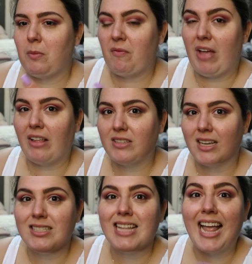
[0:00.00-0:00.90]
on
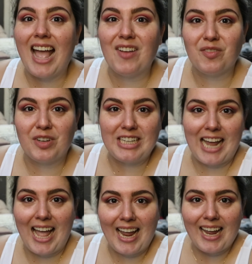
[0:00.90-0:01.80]
Valentine's Day every
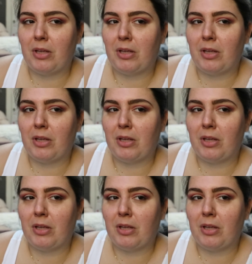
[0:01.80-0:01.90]
day.